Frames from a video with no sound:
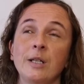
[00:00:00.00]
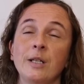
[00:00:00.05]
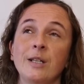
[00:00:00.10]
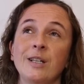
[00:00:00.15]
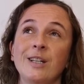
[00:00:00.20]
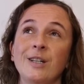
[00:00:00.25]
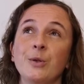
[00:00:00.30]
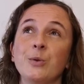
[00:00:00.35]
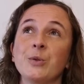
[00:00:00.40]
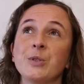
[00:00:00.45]

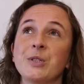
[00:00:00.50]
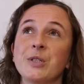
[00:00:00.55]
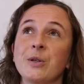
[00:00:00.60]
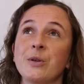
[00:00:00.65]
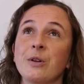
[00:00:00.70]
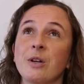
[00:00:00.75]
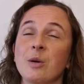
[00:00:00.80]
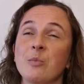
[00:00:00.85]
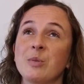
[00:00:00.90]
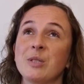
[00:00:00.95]
It also
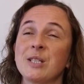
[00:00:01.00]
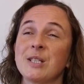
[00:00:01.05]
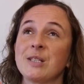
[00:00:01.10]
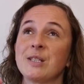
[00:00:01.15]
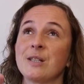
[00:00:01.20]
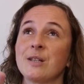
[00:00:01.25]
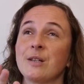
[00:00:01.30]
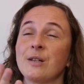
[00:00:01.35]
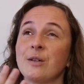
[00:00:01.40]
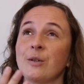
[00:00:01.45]

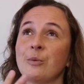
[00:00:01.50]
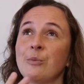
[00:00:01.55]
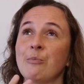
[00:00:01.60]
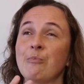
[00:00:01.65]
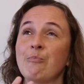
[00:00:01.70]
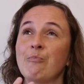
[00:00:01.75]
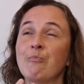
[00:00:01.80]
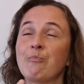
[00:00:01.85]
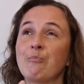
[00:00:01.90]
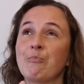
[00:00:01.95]
encompasses
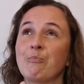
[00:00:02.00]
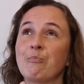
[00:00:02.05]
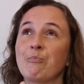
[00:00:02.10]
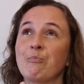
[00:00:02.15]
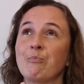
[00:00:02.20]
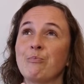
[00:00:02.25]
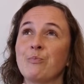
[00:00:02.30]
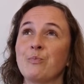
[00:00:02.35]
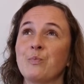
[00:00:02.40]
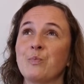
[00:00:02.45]
a
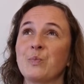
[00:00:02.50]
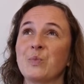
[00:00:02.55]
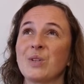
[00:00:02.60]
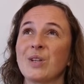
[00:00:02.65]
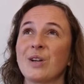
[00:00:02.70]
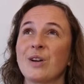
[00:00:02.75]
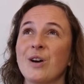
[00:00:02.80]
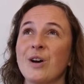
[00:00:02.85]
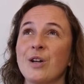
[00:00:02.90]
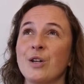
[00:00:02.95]

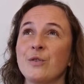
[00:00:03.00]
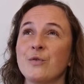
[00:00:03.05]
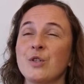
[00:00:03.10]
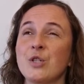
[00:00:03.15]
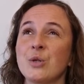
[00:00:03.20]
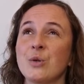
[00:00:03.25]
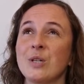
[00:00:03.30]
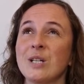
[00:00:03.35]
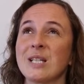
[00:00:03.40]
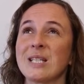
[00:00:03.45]
kind of
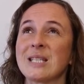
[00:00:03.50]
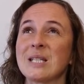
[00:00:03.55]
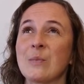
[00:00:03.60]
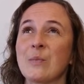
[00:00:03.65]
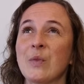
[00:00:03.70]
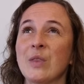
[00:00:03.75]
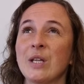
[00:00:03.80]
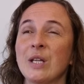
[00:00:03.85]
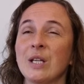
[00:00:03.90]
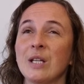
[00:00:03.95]
doing
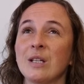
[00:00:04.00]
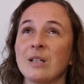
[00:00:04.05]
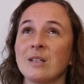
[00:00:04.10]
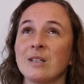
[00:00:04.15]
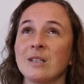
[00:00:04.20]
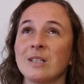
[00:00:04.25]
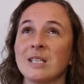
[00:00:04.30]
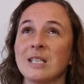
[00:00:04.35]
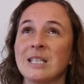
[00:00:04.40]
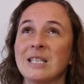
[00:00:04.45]

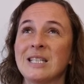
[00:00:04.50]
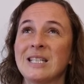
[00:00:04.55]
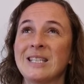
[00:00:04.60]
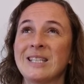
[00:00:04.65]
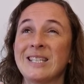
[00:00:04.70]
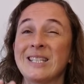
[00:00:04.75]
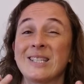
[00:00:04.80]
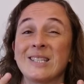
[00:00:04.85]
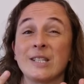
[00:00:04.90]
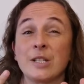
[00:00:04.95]
something
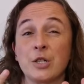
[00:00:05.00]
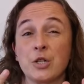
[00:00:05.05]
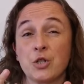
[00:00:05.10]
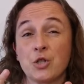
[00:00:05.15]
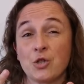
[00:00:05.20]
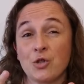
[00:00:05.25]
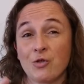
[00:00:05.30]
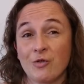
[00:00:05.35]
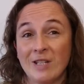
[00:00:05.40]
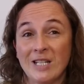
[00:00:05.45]
that's a
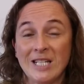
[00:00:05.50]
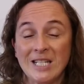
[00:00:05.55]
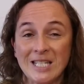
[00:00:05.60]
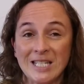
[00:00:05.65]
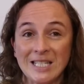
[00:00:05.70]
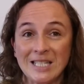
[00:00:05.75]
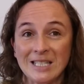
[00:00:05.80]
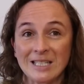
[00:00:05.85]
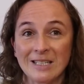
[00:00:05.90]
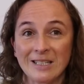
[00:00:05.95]
treat.